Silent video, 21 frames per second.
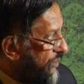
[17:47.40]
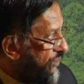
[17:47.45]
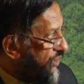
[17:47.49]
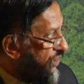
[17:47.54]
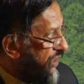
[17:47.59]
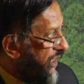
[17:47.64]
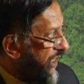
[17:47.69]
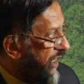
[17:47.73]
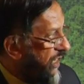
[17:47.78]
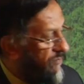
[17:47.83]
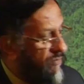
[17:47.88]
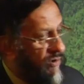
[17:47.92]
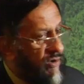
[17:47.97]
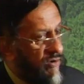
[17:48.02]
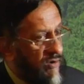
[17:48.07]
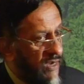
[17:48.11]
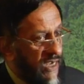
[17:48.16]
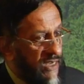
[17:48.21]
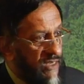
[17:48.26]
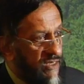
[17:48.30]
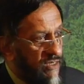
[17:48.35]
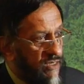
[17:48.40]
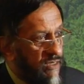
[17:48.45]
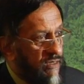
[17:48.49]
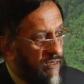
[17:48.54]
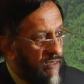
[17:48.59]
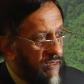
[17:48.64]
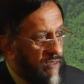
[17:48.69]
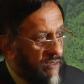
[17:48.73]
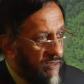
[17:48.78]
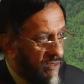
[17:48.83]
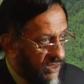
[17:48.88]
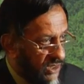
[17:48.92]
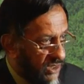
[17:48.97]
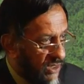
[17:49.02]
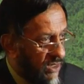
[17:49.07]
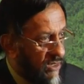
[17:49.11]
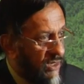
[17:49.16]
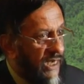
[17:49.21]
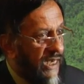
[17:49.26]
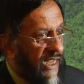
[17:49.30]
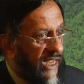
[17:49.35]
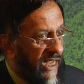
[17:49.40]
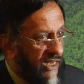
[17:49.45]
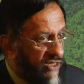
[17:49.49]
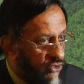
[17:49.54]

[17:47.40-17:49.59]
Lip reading: Sea level rise, certainly